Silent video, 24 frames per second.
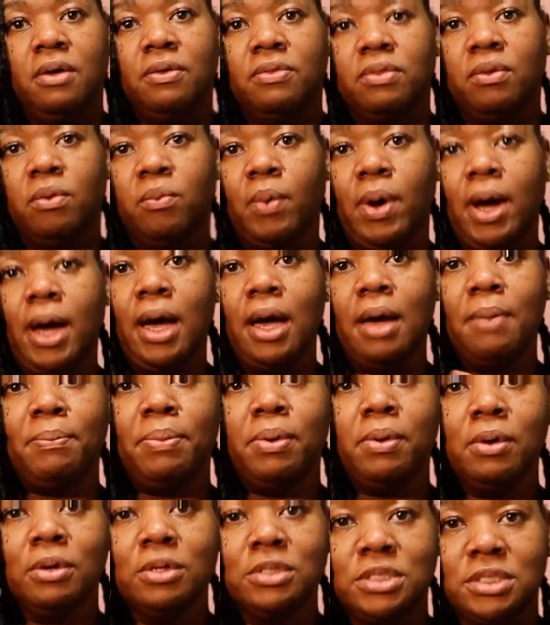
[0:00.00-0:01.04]
the wide
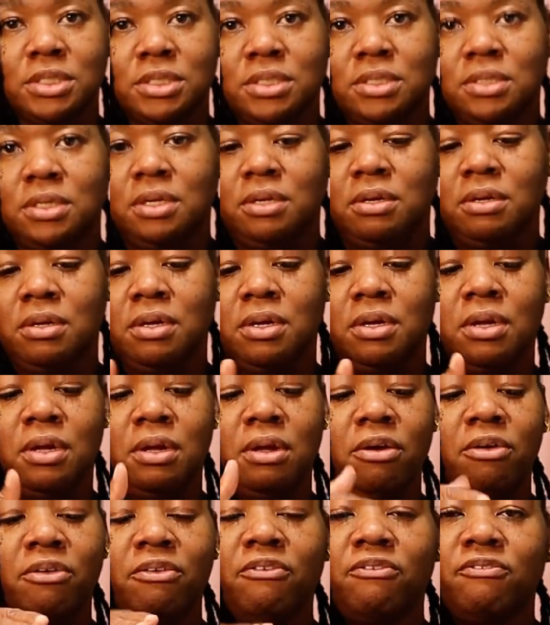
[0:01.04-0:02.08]
portion,
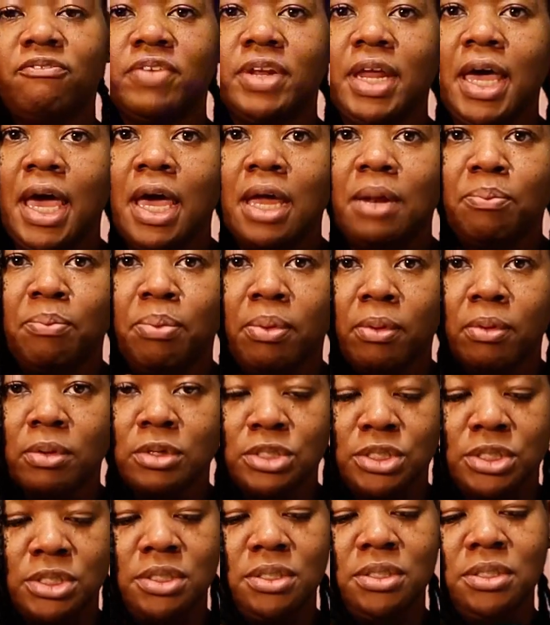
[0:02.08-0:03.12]
flat
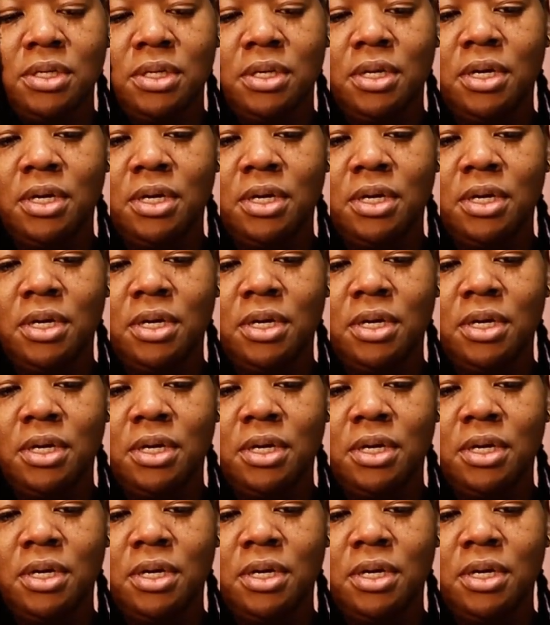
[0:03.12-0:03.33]
portion,